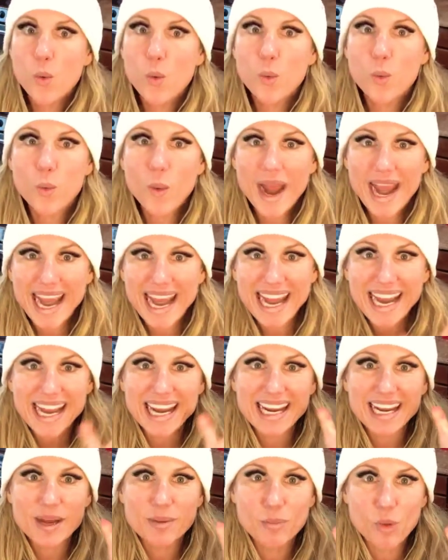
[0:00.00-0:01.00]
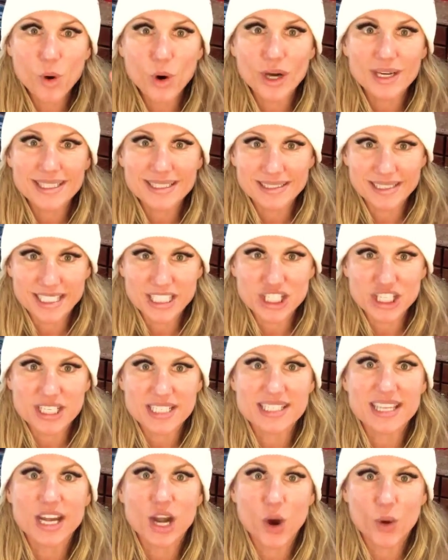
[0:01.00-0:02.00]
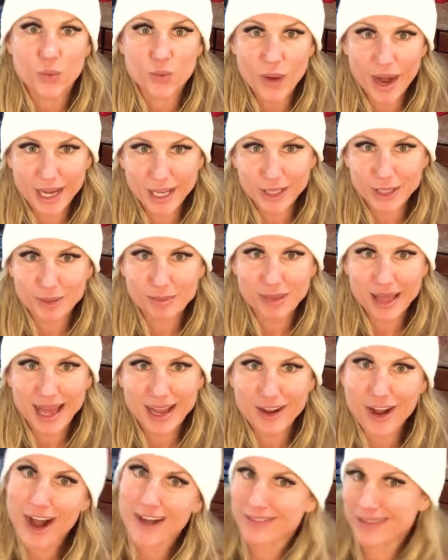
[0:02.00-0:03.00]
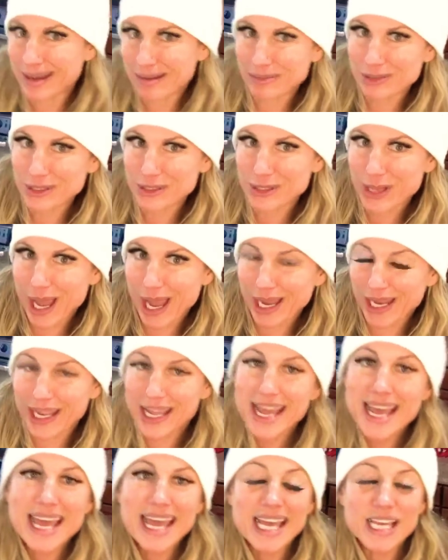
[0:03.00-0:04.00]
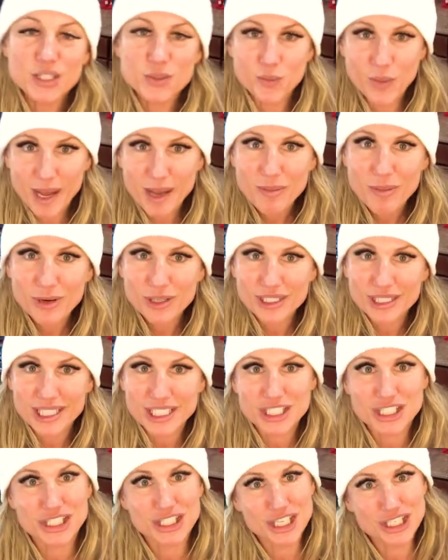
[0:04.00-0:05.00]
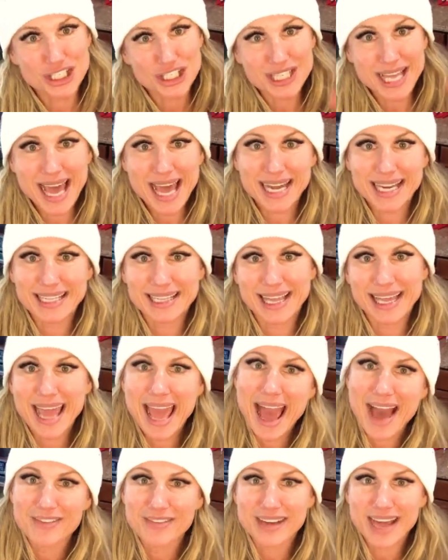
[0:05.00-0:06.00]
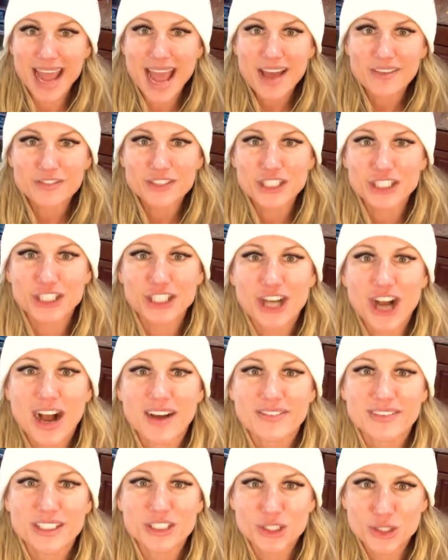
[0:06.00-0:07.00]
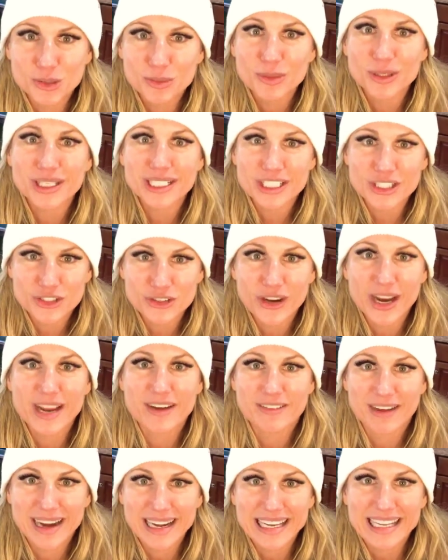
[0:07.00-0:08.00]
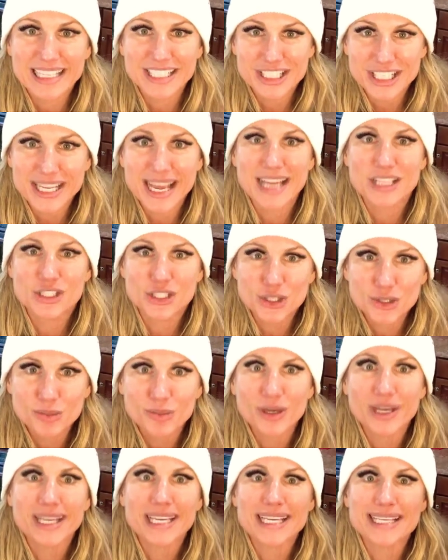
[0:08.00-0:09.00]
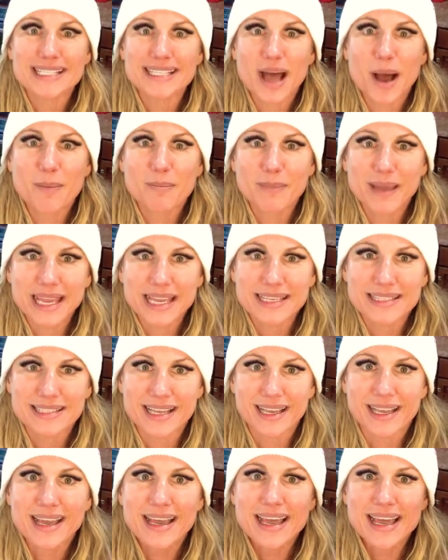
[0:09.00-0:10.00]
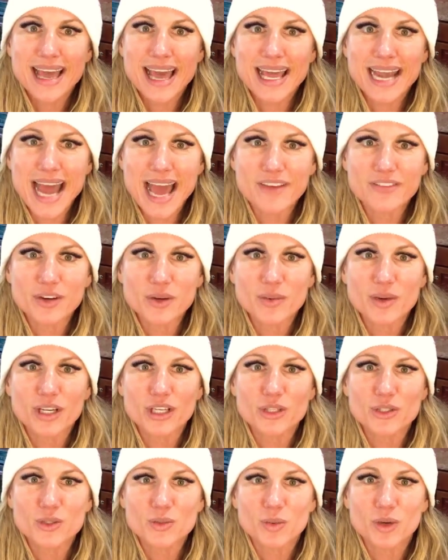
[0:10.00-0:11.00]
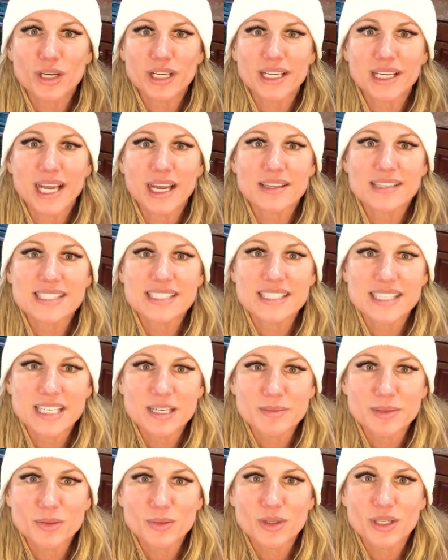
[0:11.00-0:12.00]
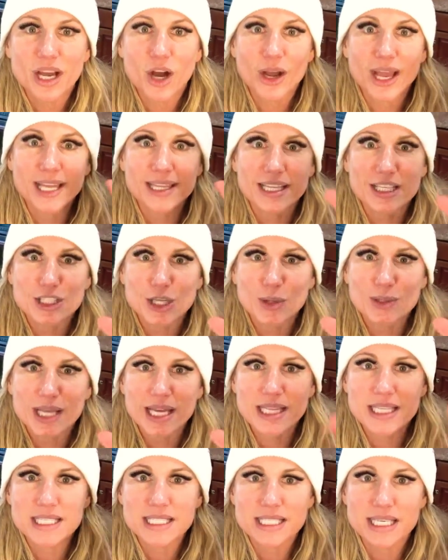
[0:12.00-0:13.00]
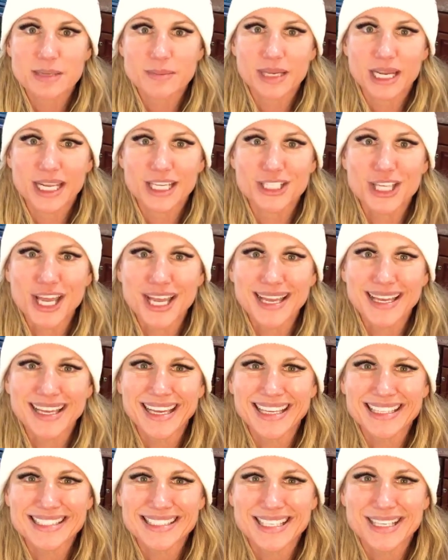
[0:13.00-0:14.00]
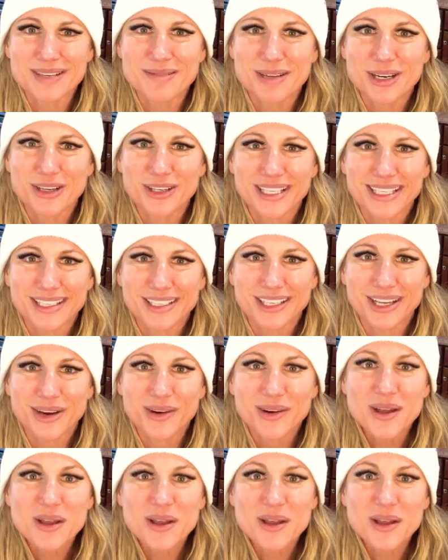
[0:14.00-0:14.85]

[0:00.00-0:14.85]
way more delicious than a regular black coffee, I'm just saying. It's way more delicious than just adding like half and half to your coffee. Turmeric is great, right, Angie? Yeah, turmeric is amazing. And everyone who's working out, cinnamon will, okay, then don't take the cinnamon, Angie. Cinnamon will kill you.